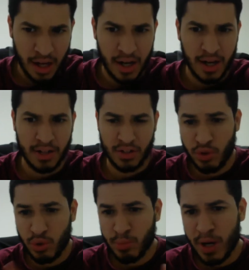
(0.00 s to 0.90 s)

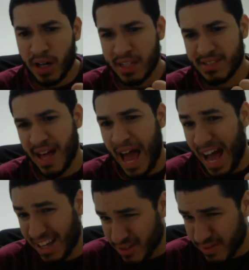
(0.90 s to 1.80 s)
Yuma is not
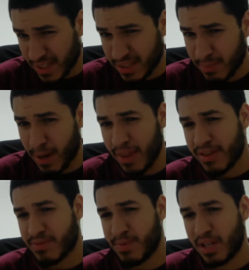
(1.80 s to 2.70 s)
as affected by
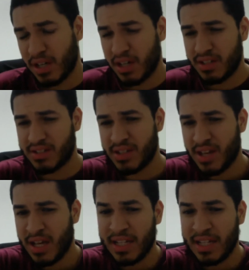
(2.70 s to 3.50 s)
this because